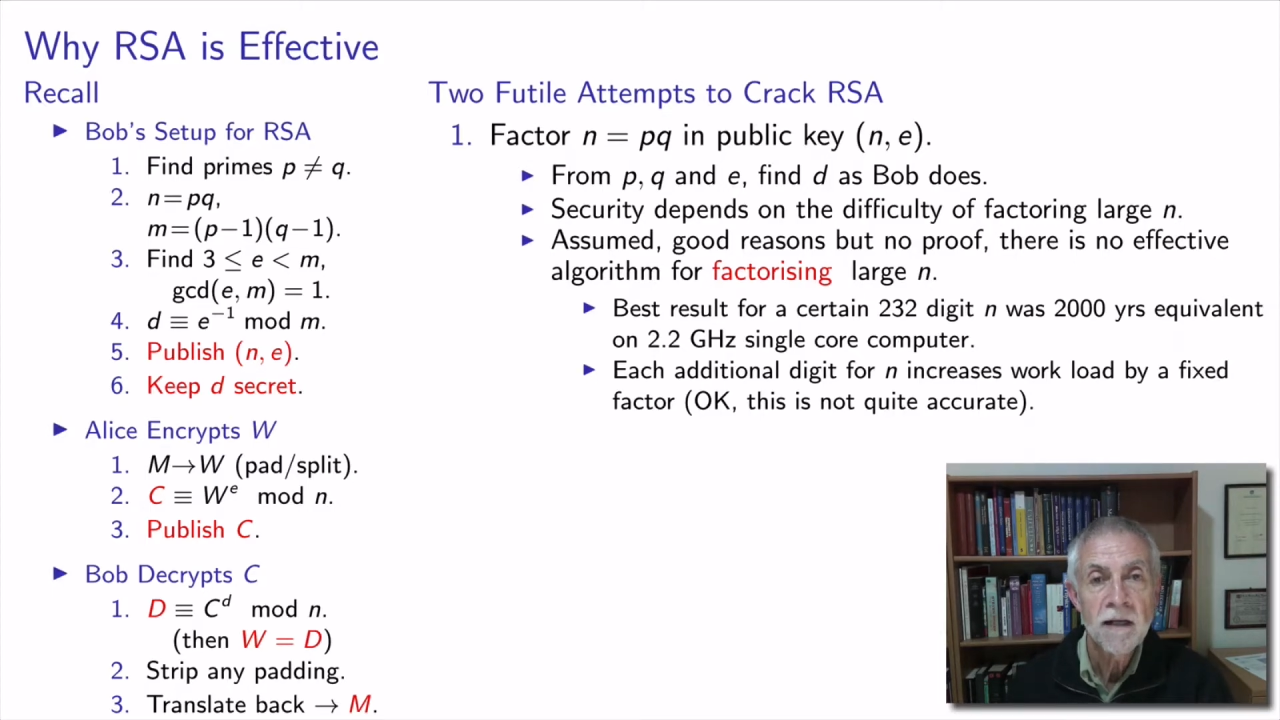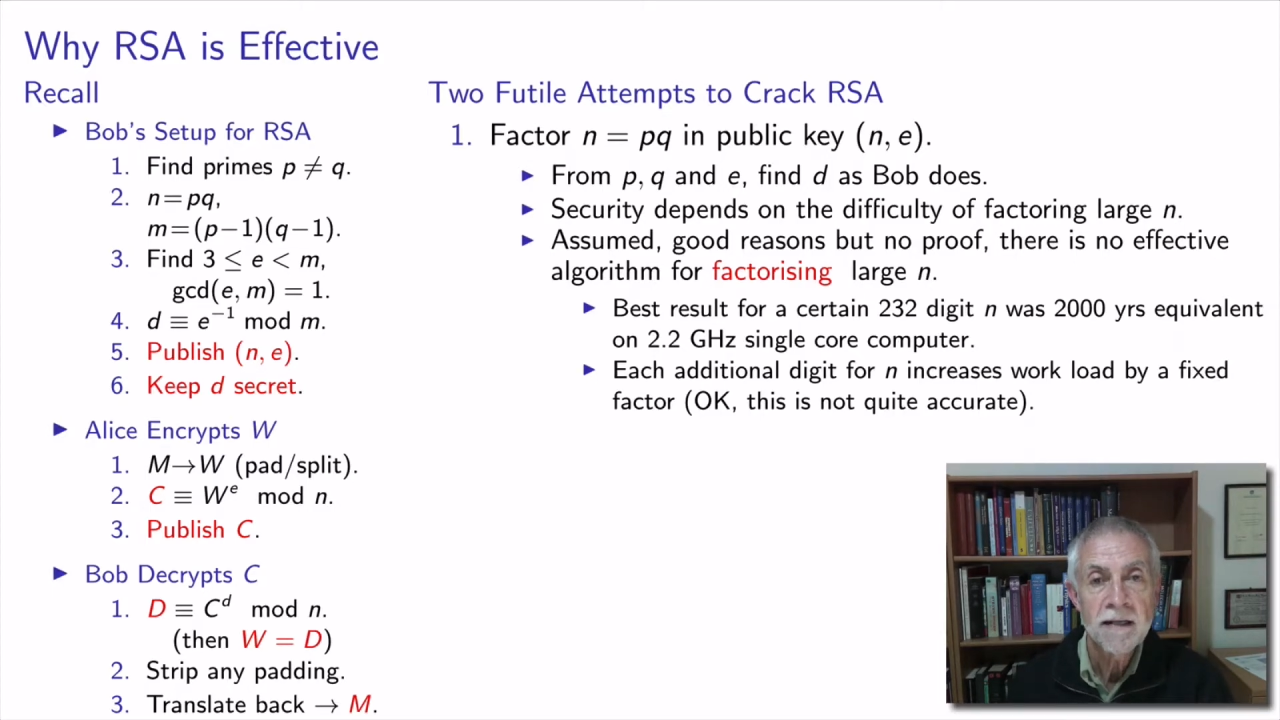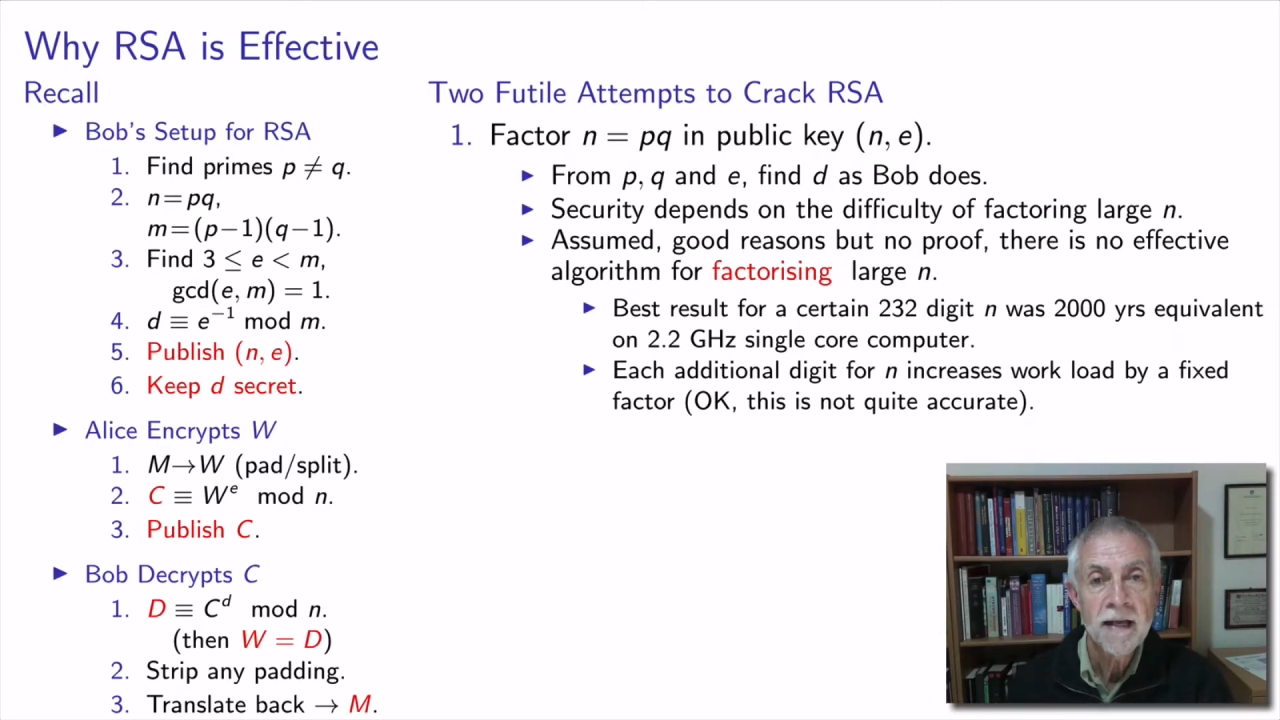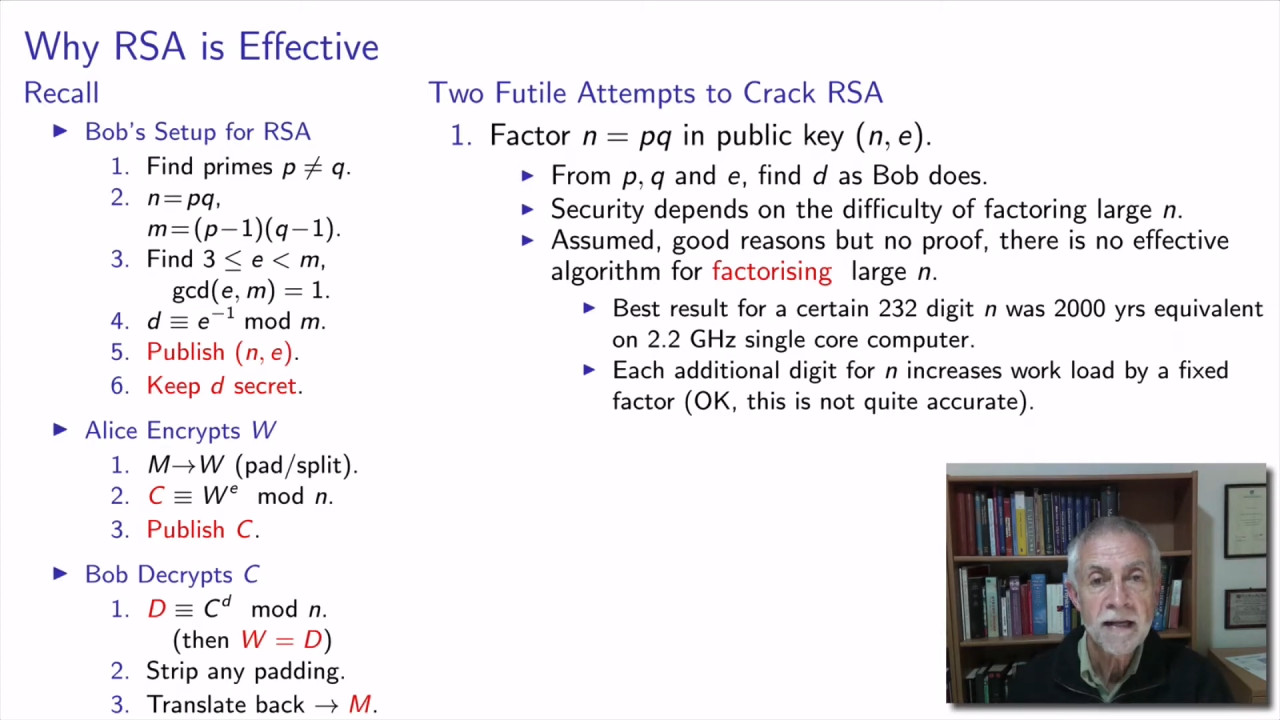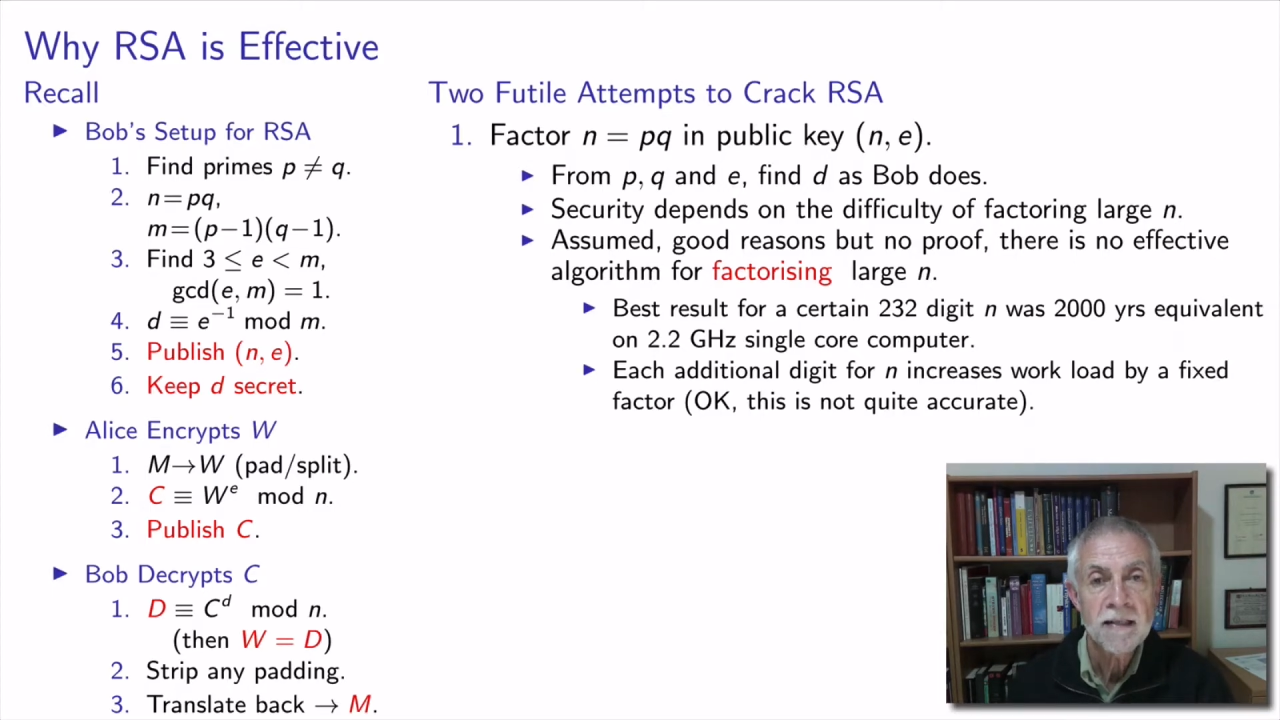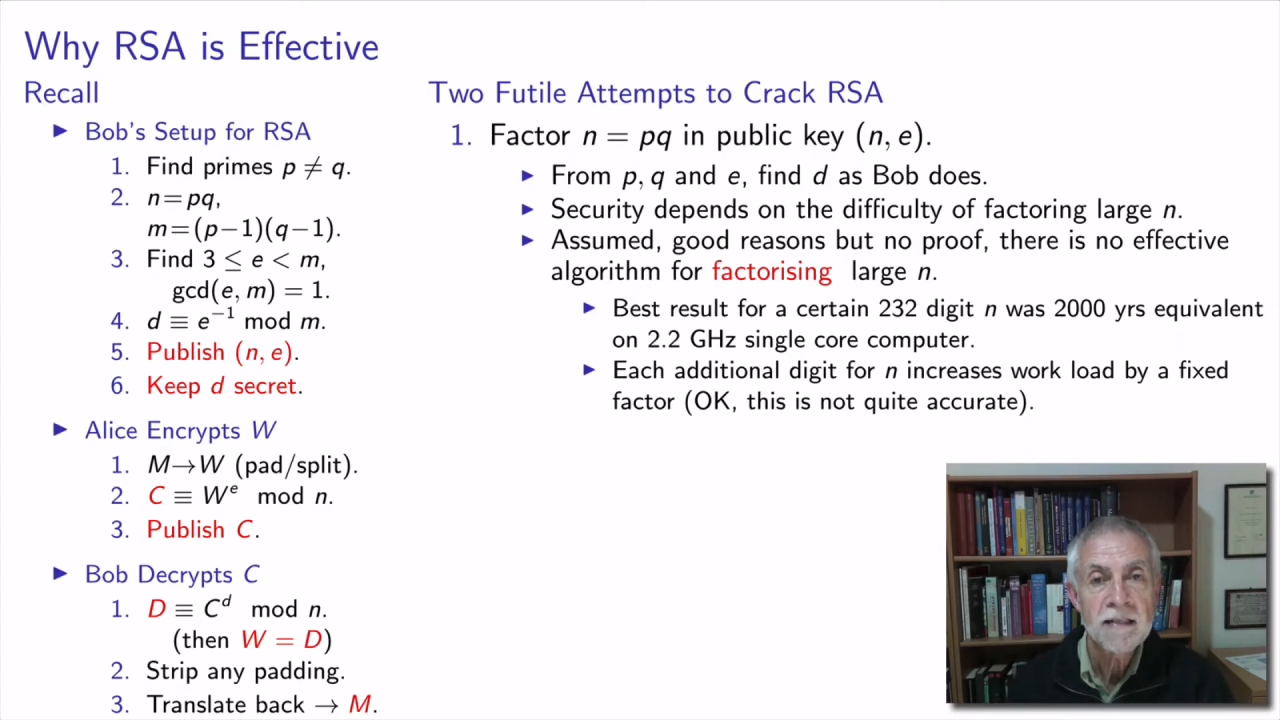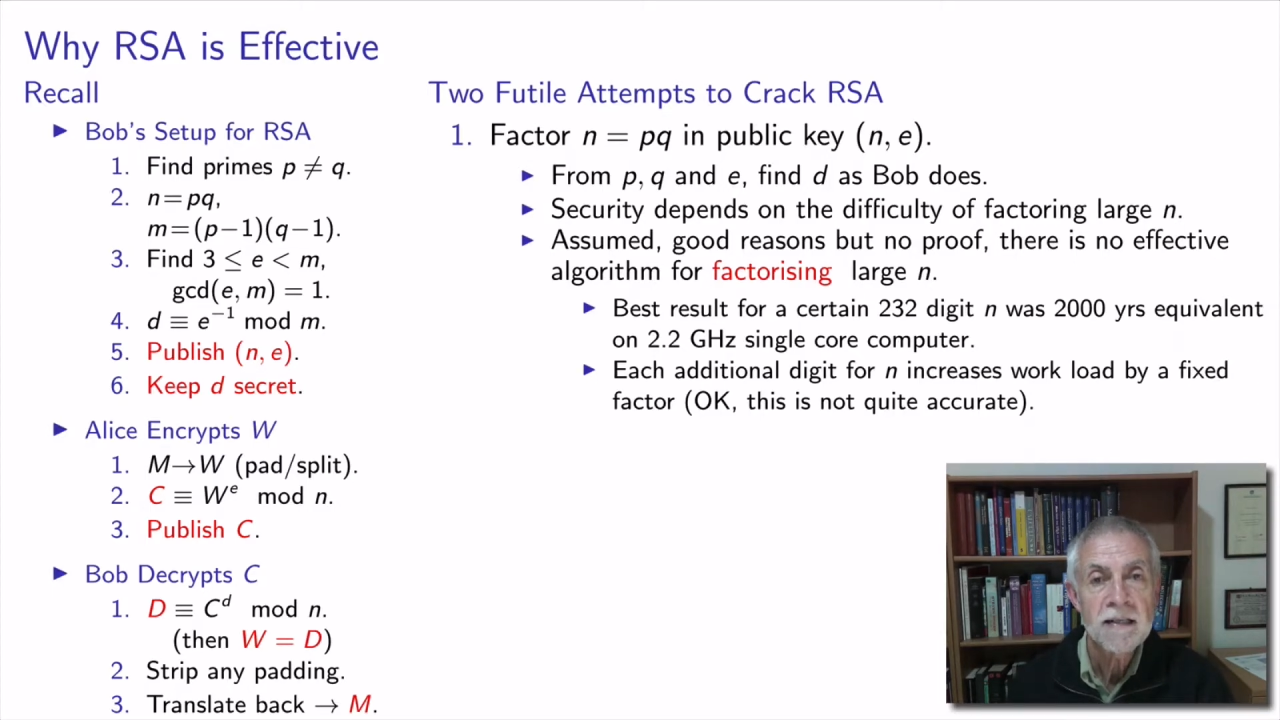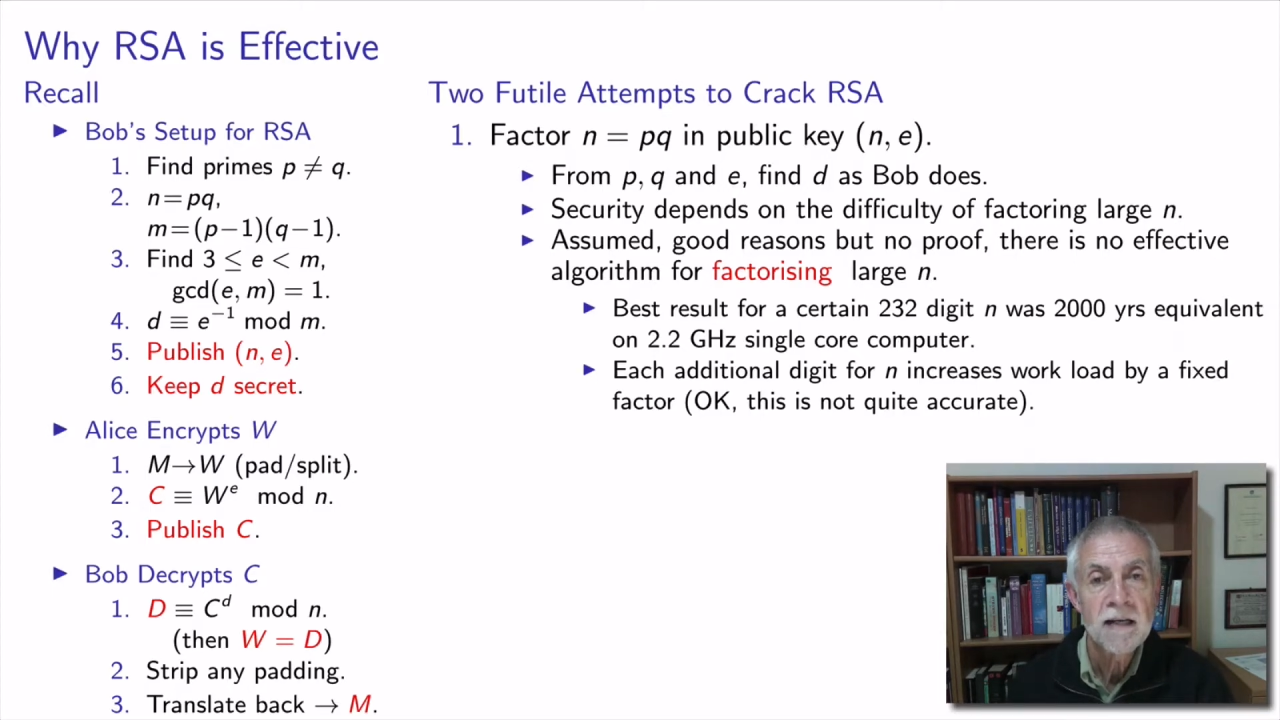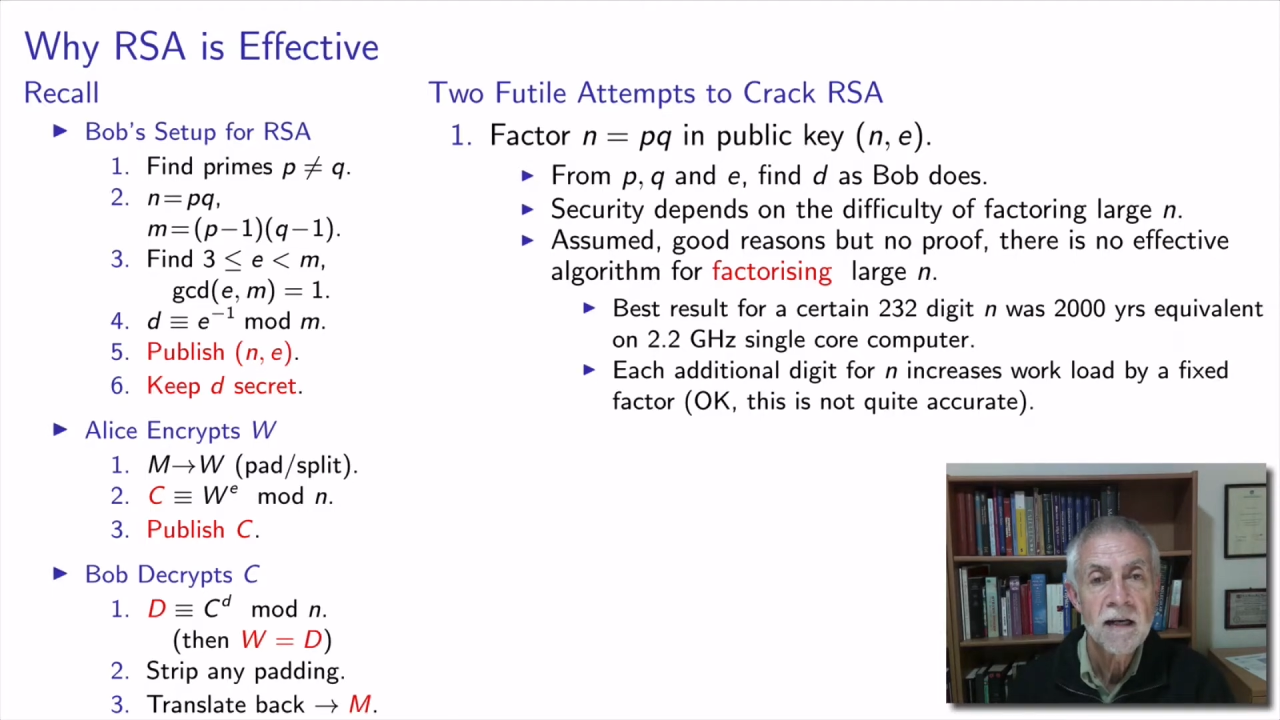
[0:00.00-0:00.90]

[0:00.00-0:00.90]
attacks